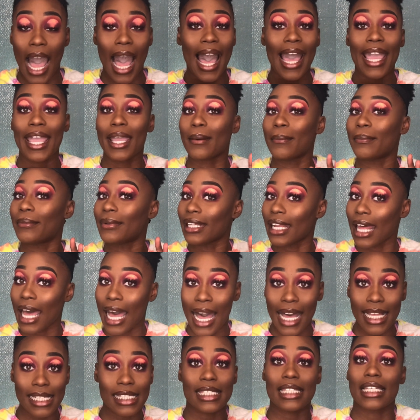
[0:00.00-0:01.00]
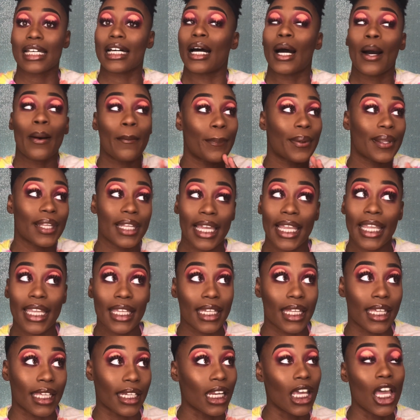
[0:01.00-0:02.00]
I am not
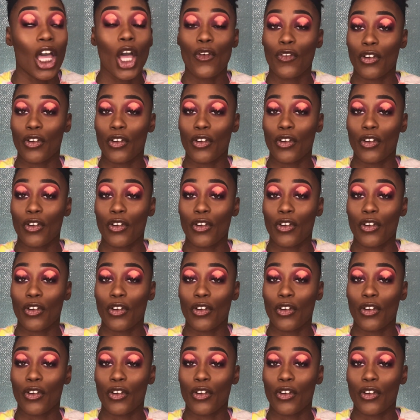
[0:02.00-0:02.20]
complaining.